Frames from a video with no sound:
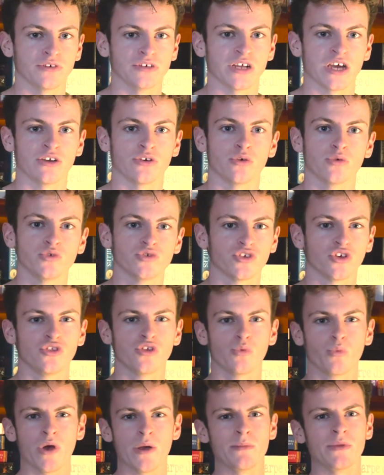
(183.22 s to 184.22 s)
and also
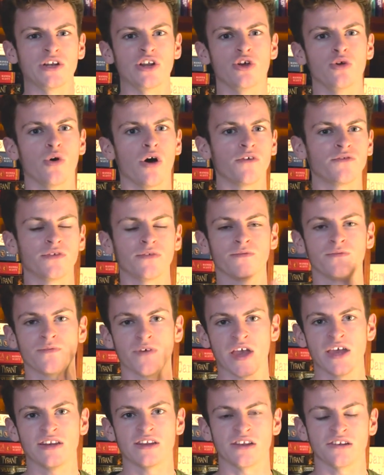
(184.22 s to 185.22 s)
the women who often
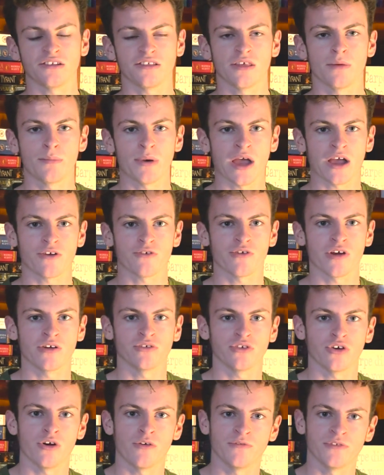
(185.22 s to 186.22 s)
fade into the
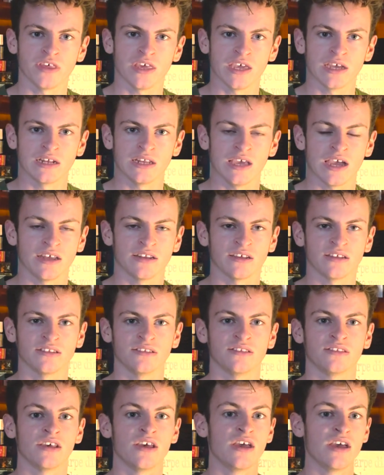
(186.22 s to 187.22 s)
background of the Iliad
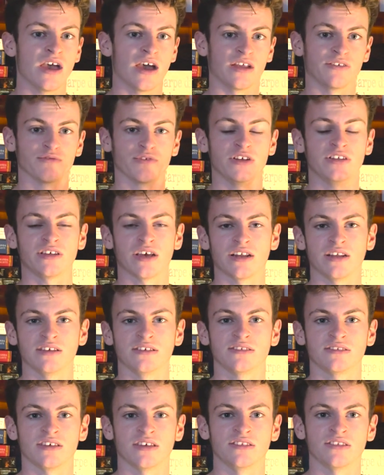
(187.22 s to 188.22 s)
and retelling
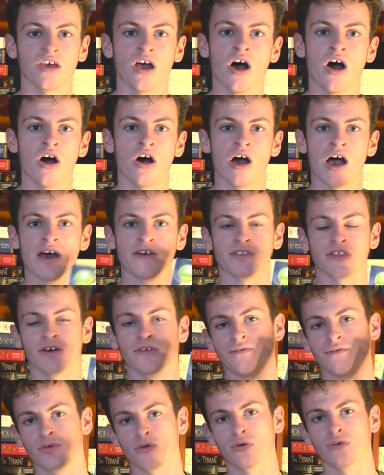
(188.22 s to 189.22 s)
since are at the
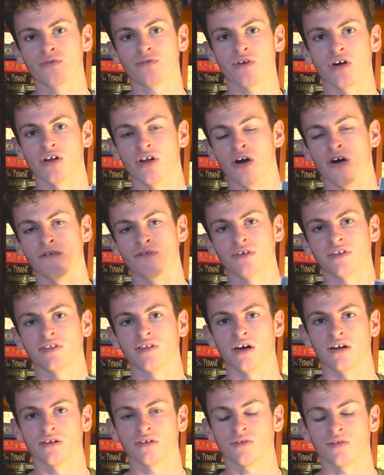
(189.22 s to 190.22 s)
forefront of The
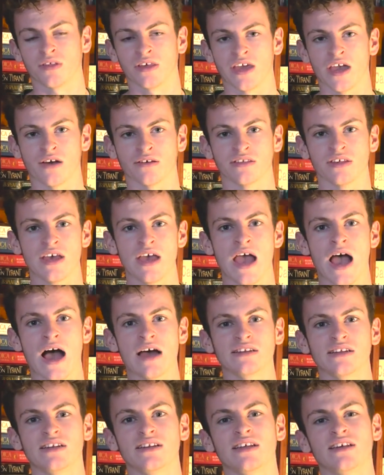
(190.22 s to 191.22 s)
Silence of the Gales.
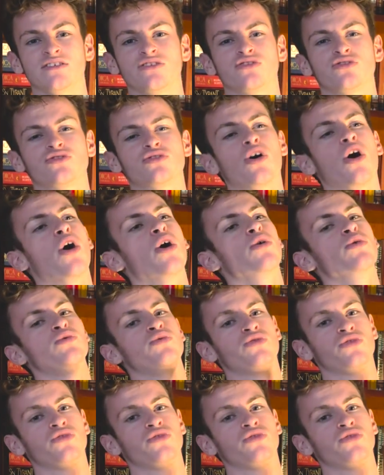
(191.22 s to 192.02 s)
And it is so